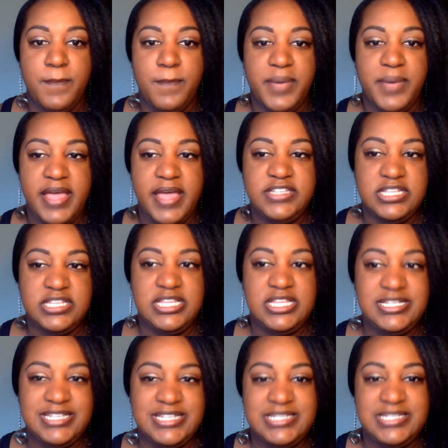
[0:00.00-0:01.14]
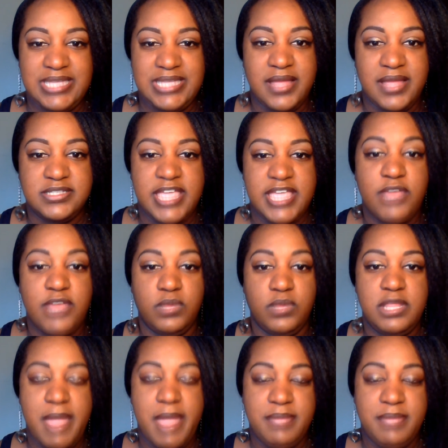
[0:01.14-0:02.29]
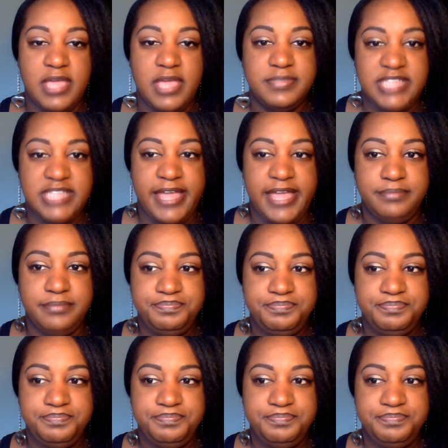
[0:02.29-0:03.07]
But to this extent, it really made me upset.